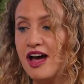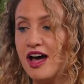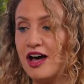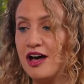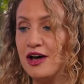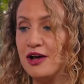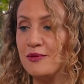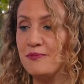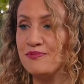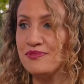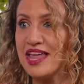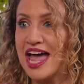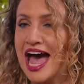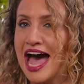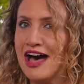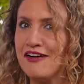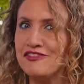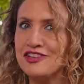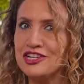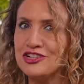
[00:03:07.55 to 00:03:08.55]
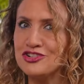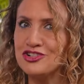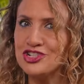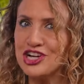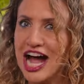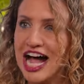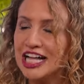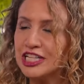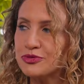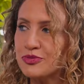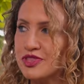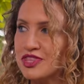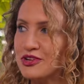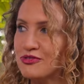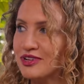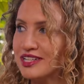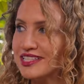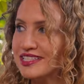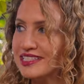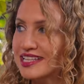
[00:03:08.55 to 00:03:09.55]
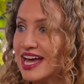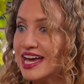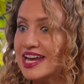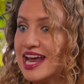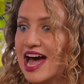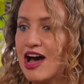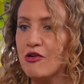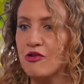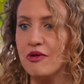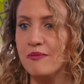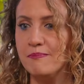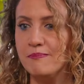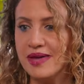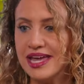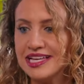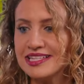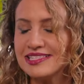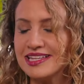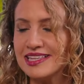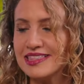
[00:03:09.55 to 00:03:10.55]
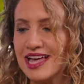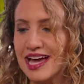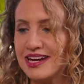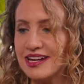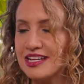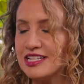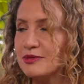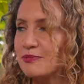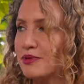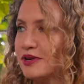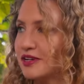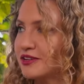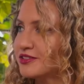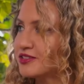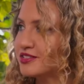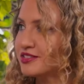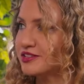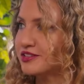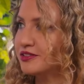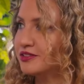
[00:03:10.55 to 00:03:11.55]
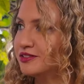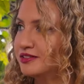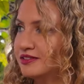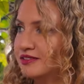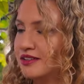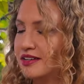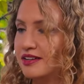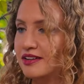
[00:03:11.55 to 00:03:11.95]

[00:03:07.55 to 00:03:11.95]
um, having your child with you on set, how amazing amazing that is, but also,